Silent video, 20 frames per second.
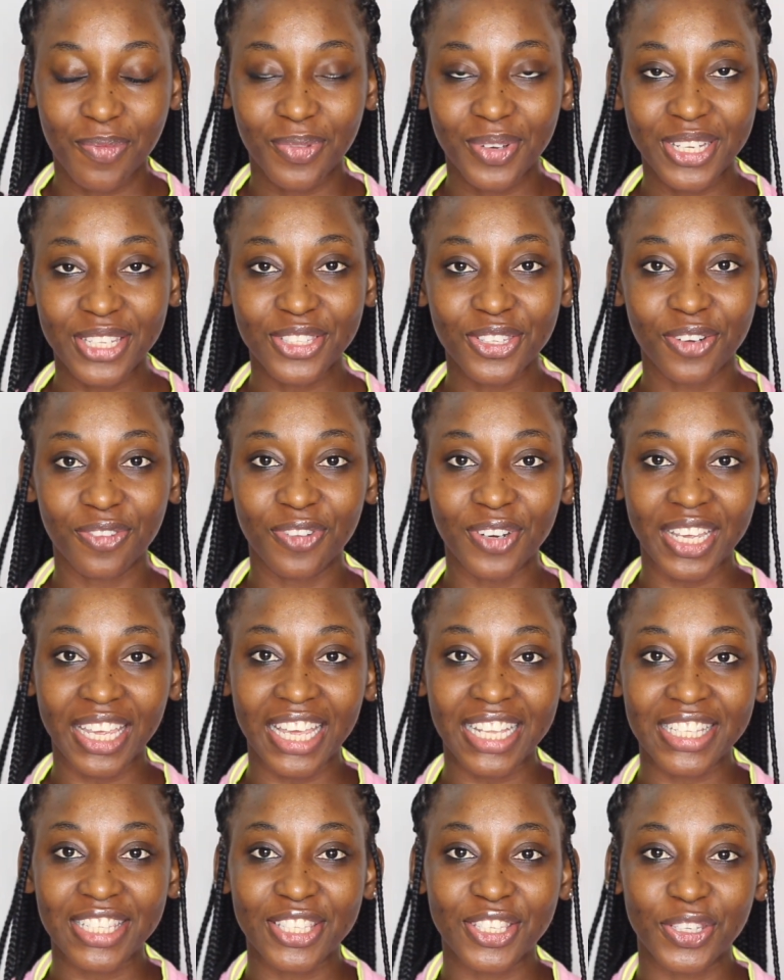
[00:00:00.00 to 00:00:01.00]
Please don't
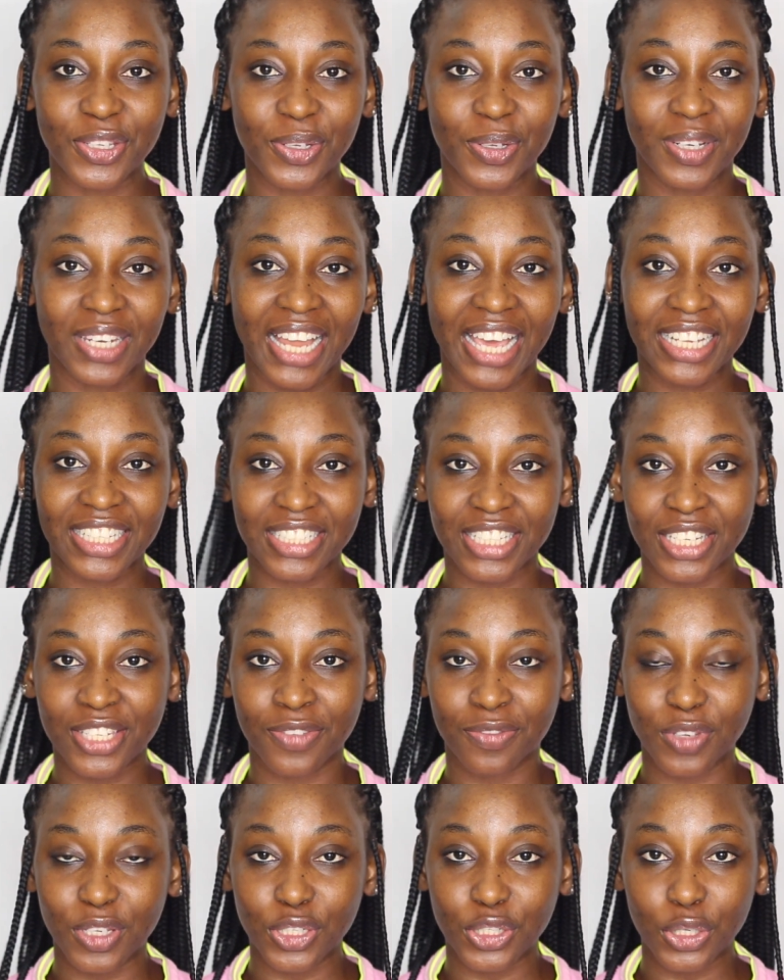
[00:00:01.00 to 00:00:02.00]
forget to like
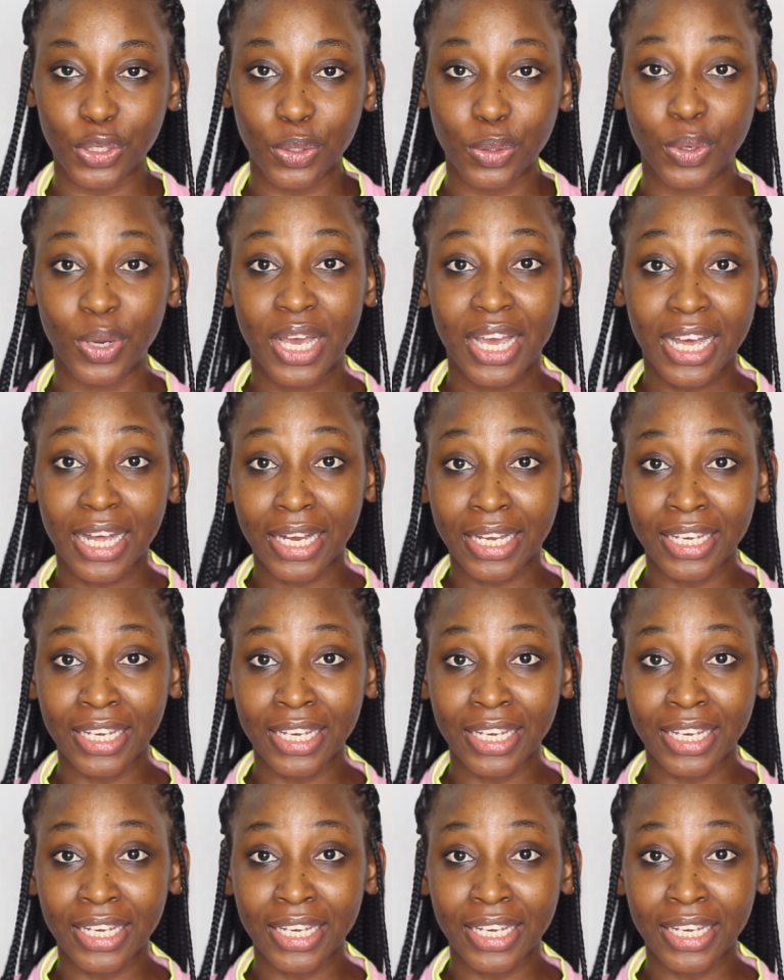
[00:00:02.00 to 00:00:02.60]
this video,